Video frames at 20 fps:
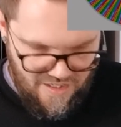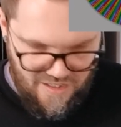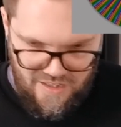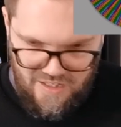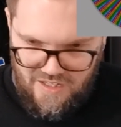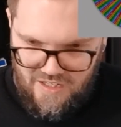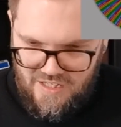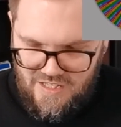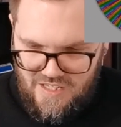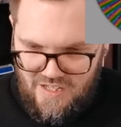I
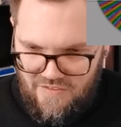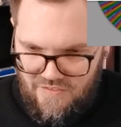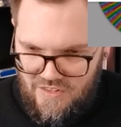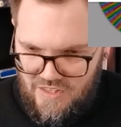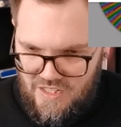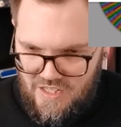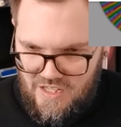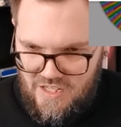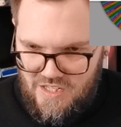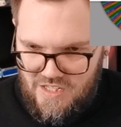think
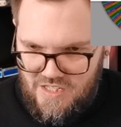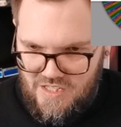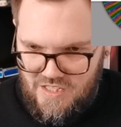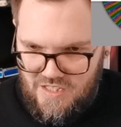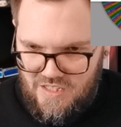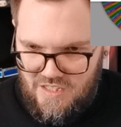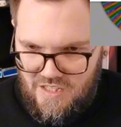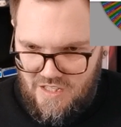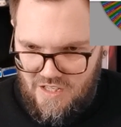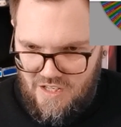70 is
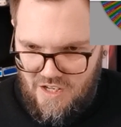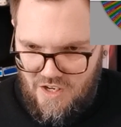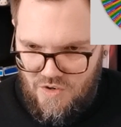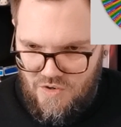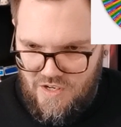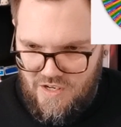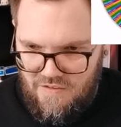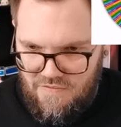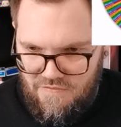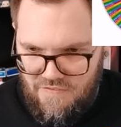the
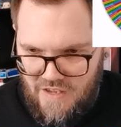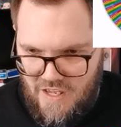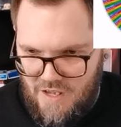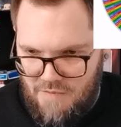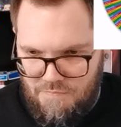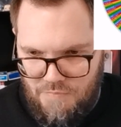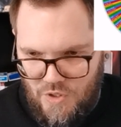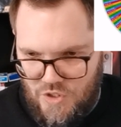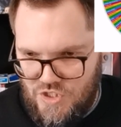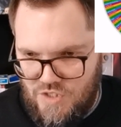only
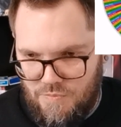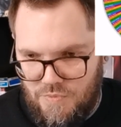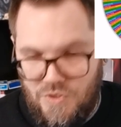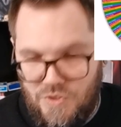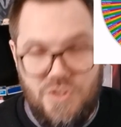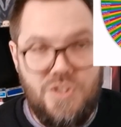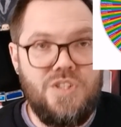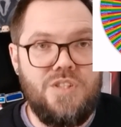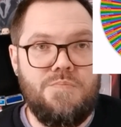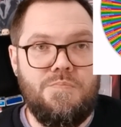fair possible
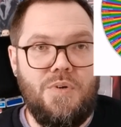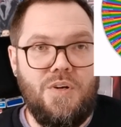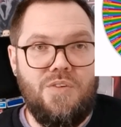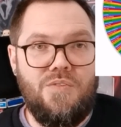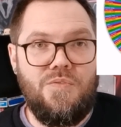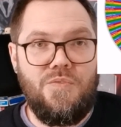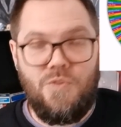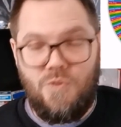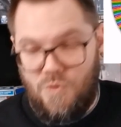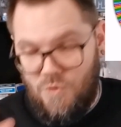spot
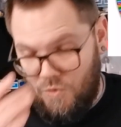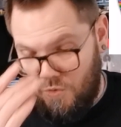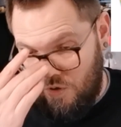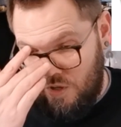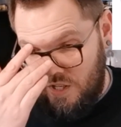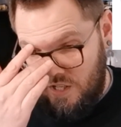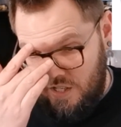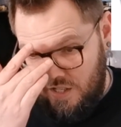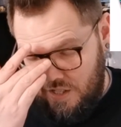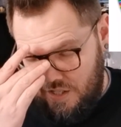for
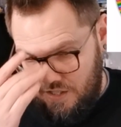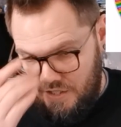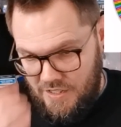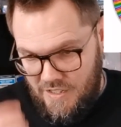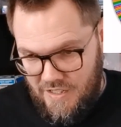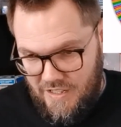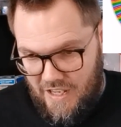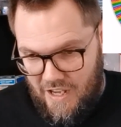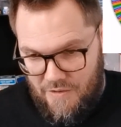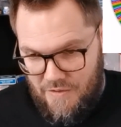
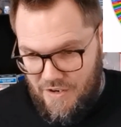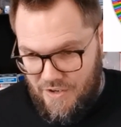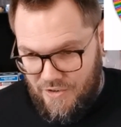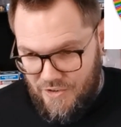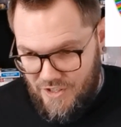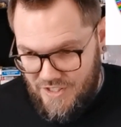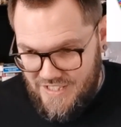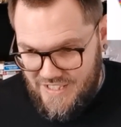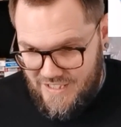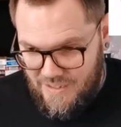Karrion
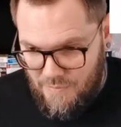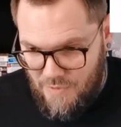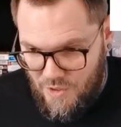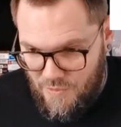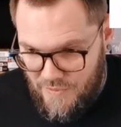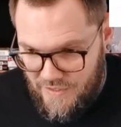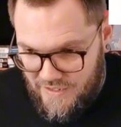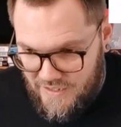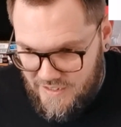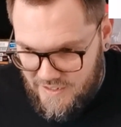Kross at the
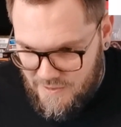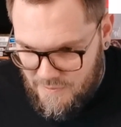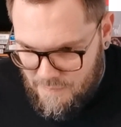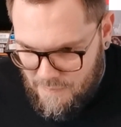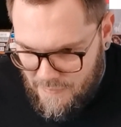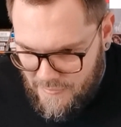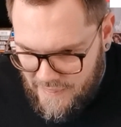moment.